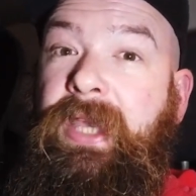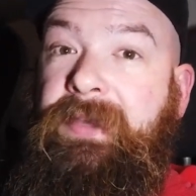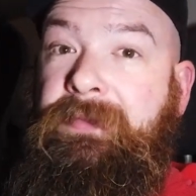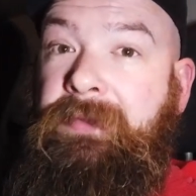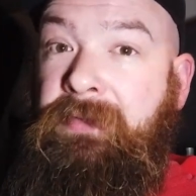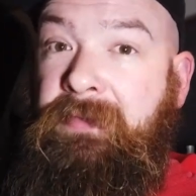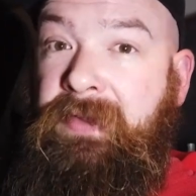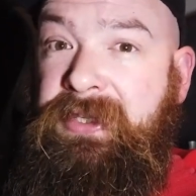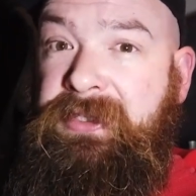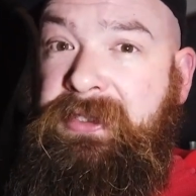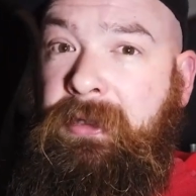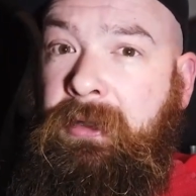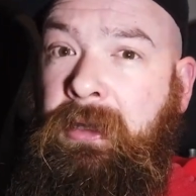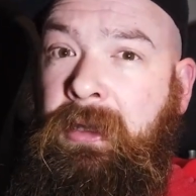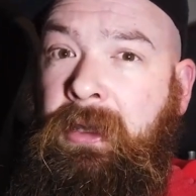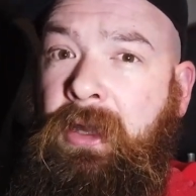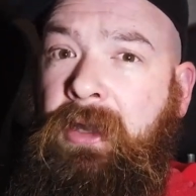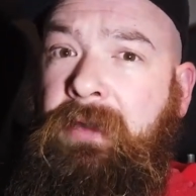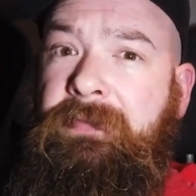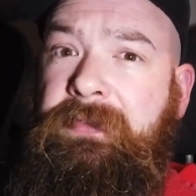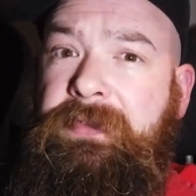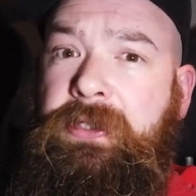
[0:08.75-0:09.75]
I've invested a
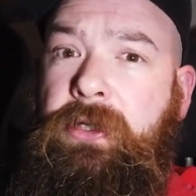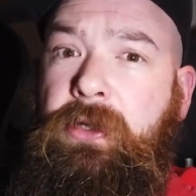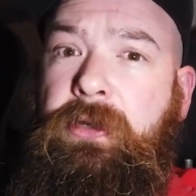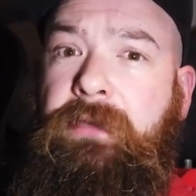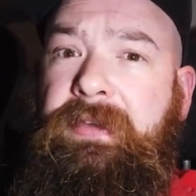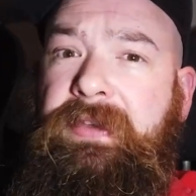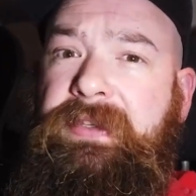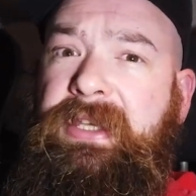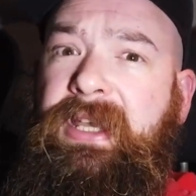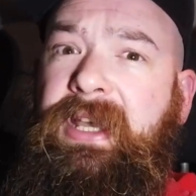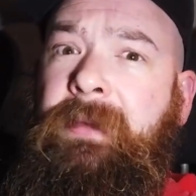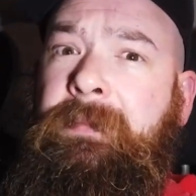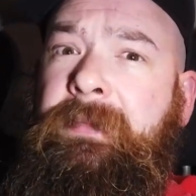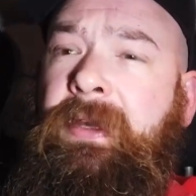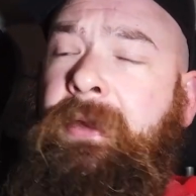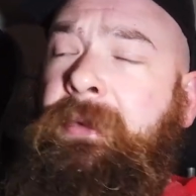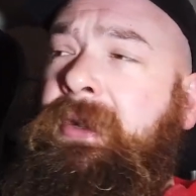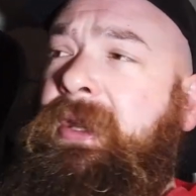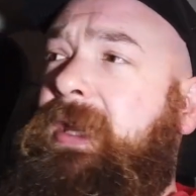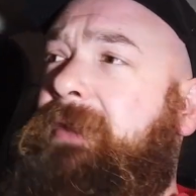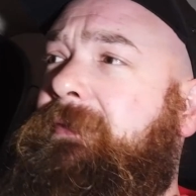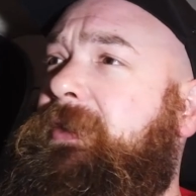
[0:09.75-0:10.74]
lot of photography time
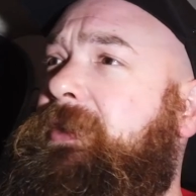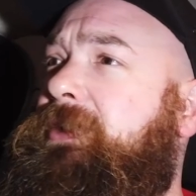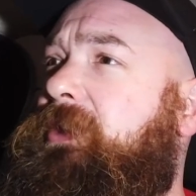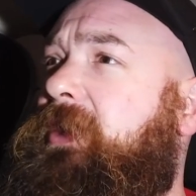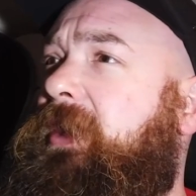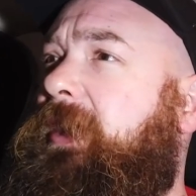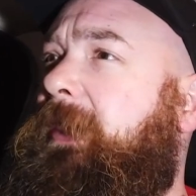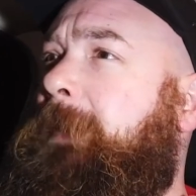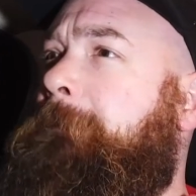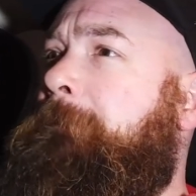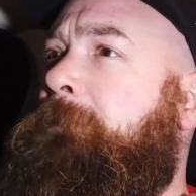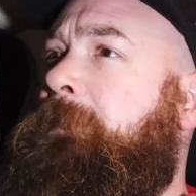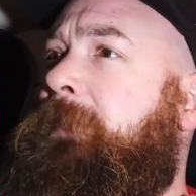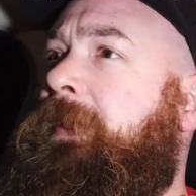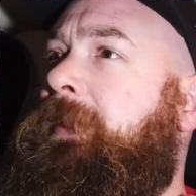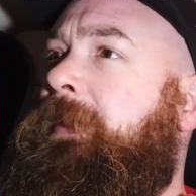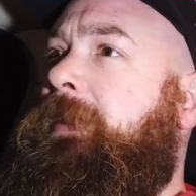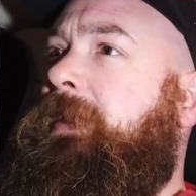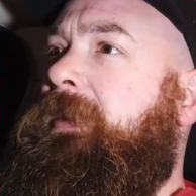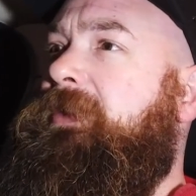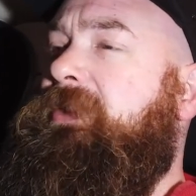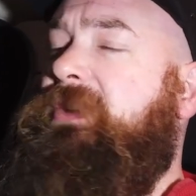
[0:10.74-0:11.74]
down there this year,
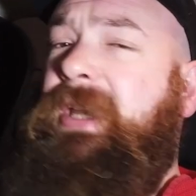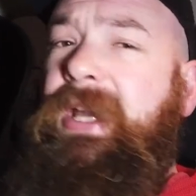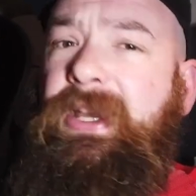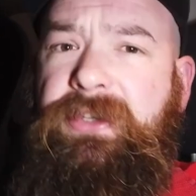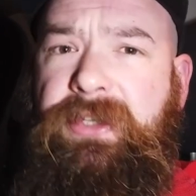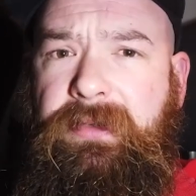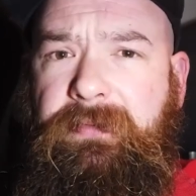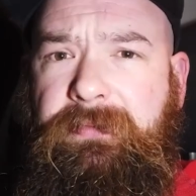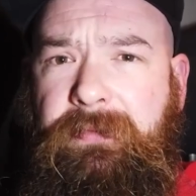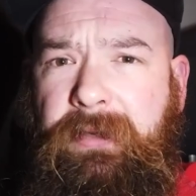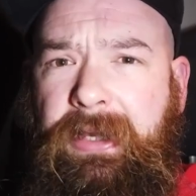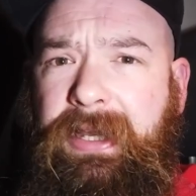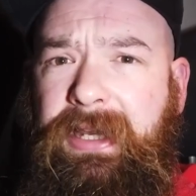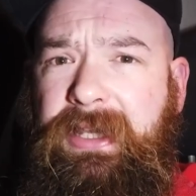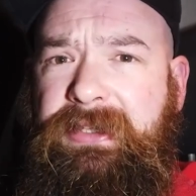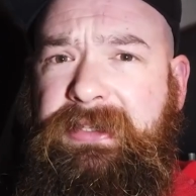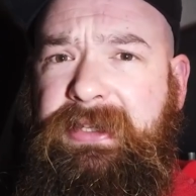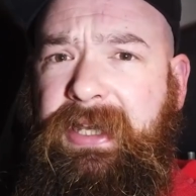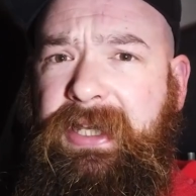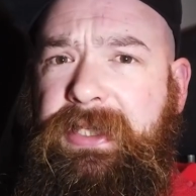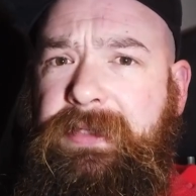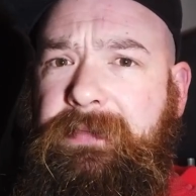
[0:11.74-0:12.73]
searching for early
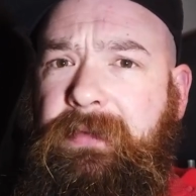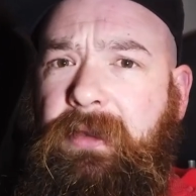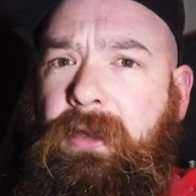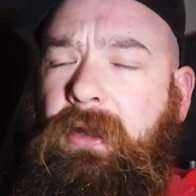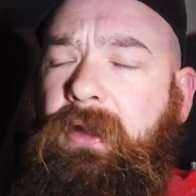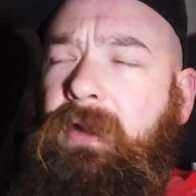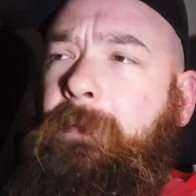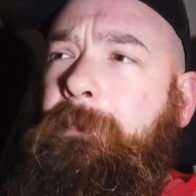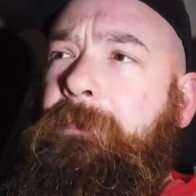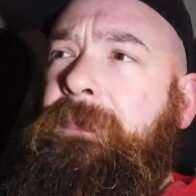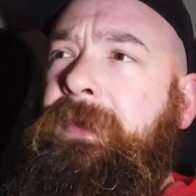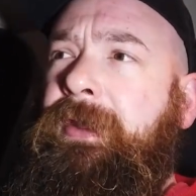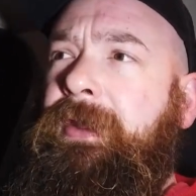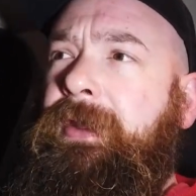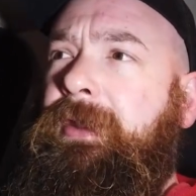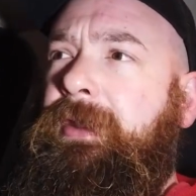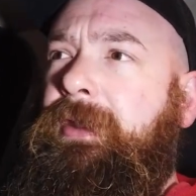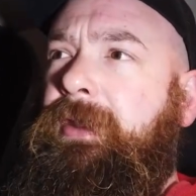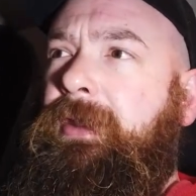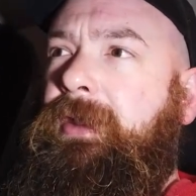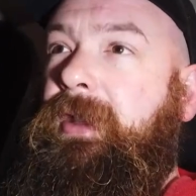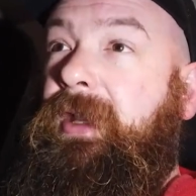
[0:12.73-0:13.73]
signs of autumn,
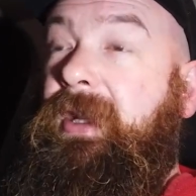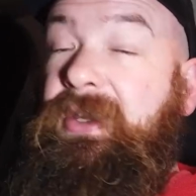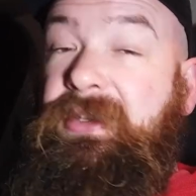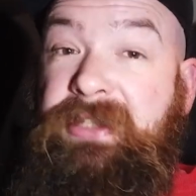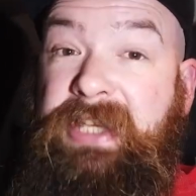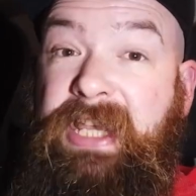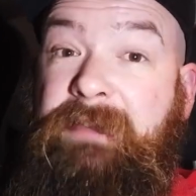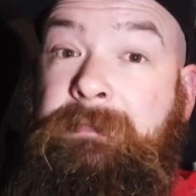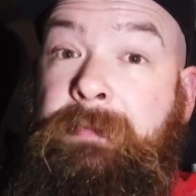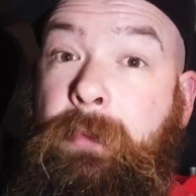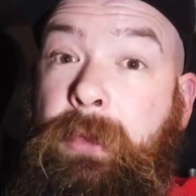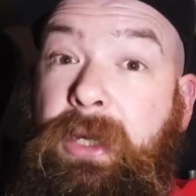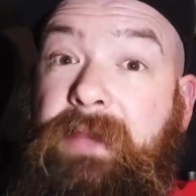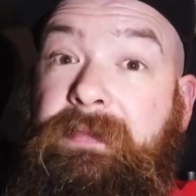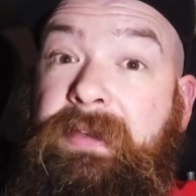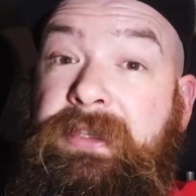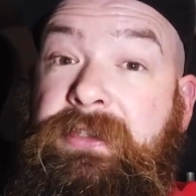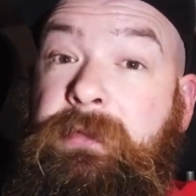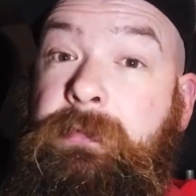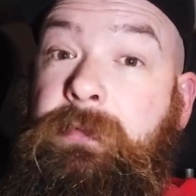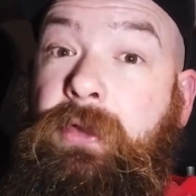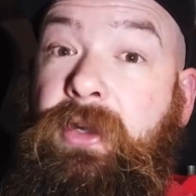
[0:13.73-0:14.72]
and it's served me well. I've
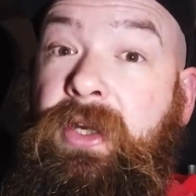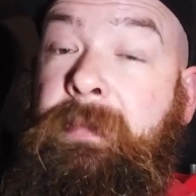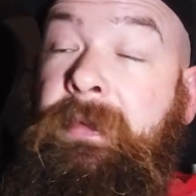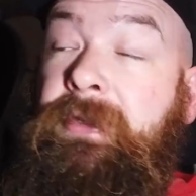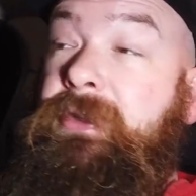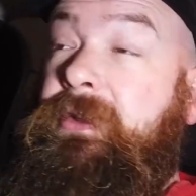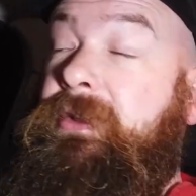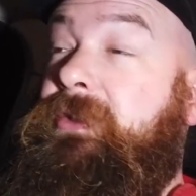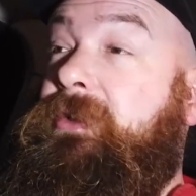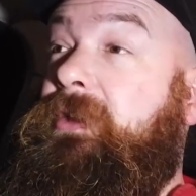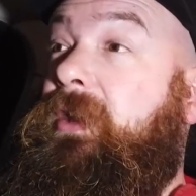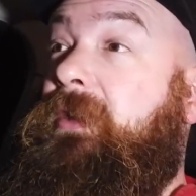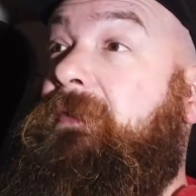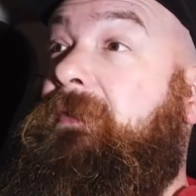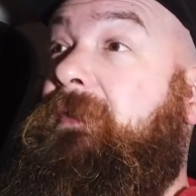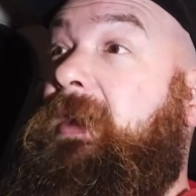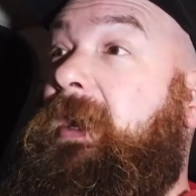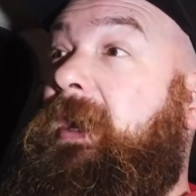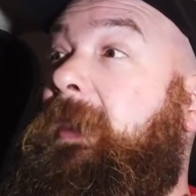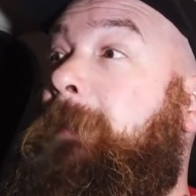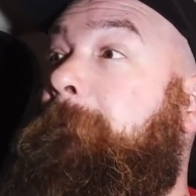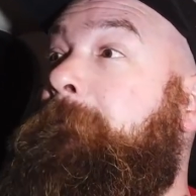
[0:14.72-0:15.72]
had some good images so
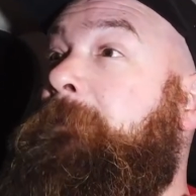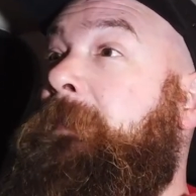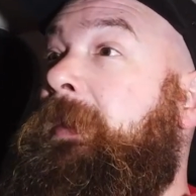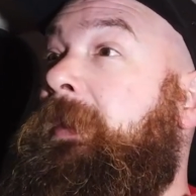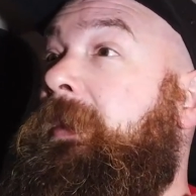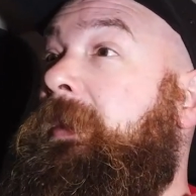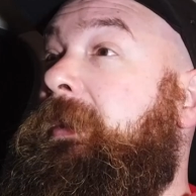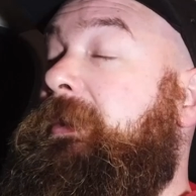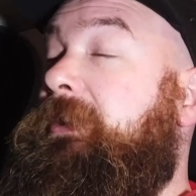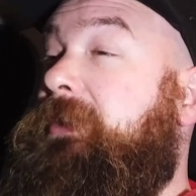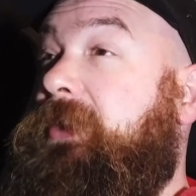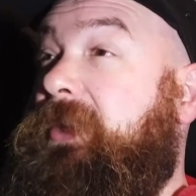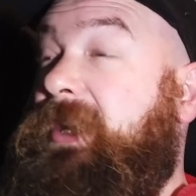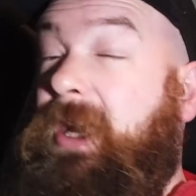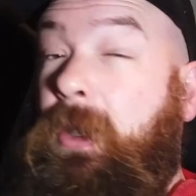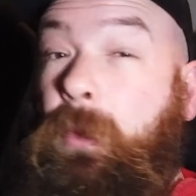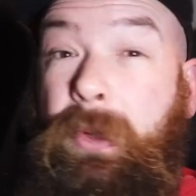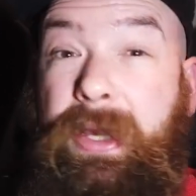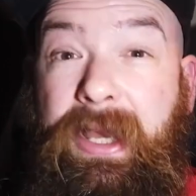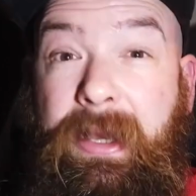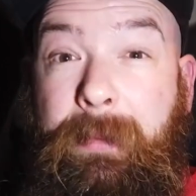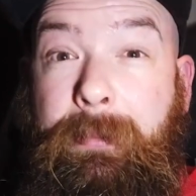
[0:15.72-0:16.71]
far. So
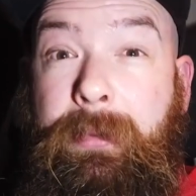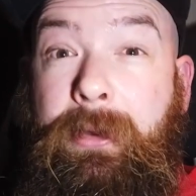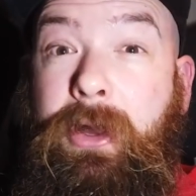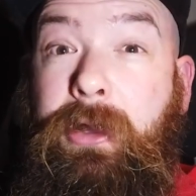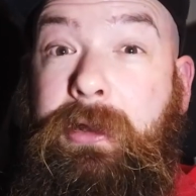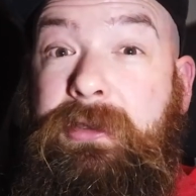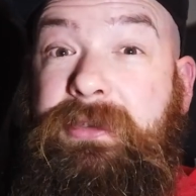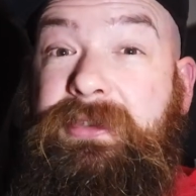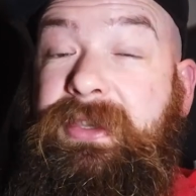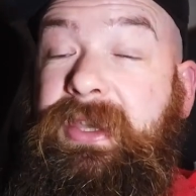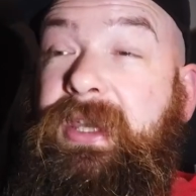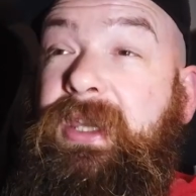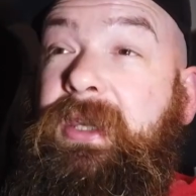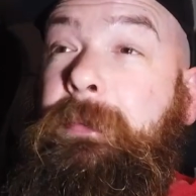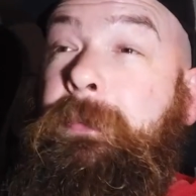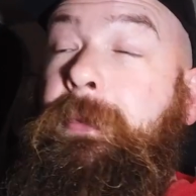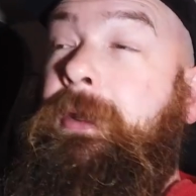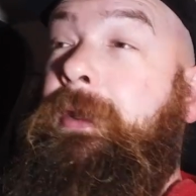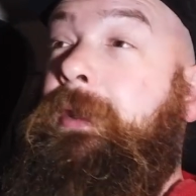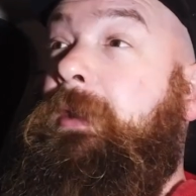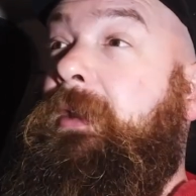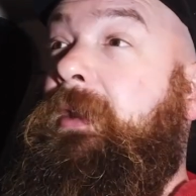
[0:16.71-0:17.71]
now we are balls
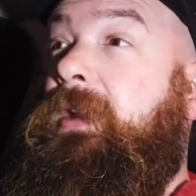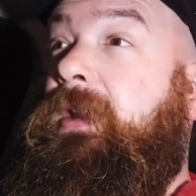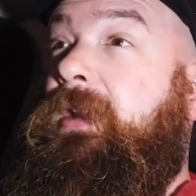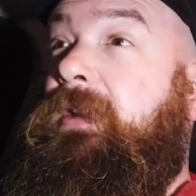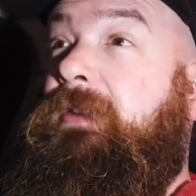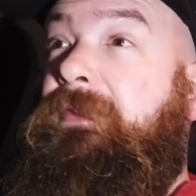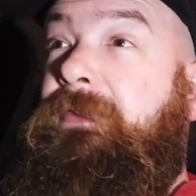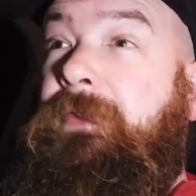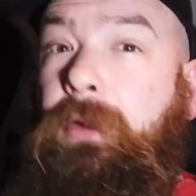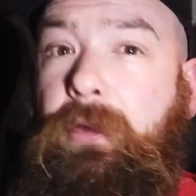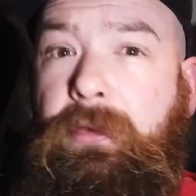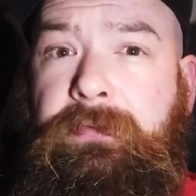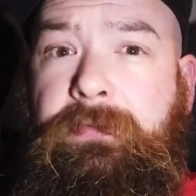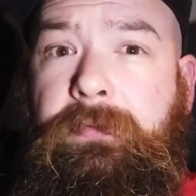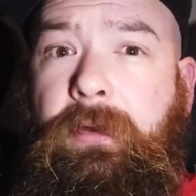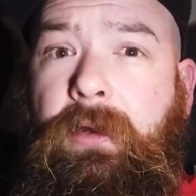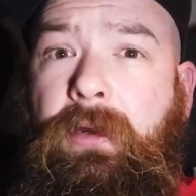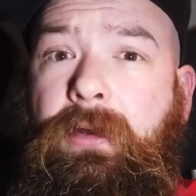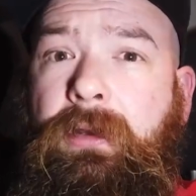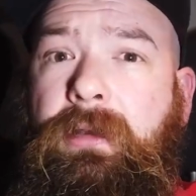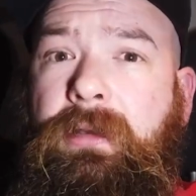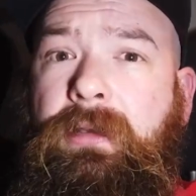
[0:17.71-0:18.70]
deep, full
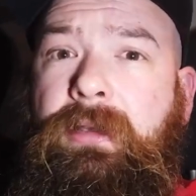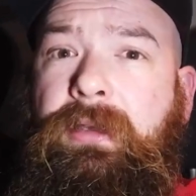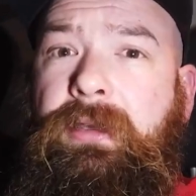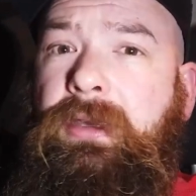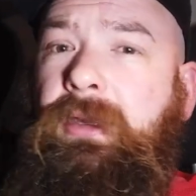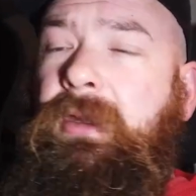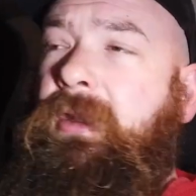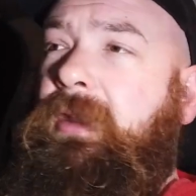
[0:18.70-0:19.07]
throttle